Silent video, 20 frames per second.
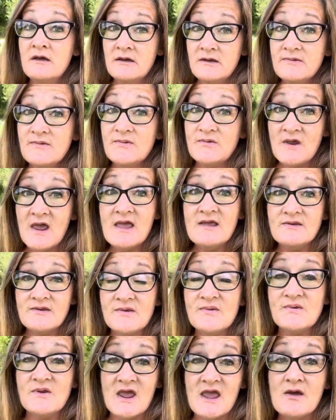state to
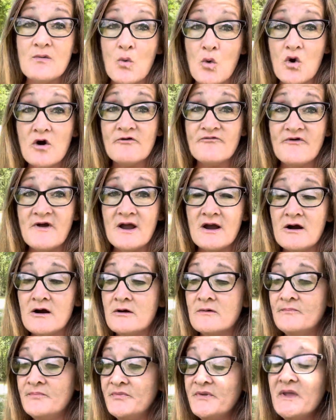state warfare,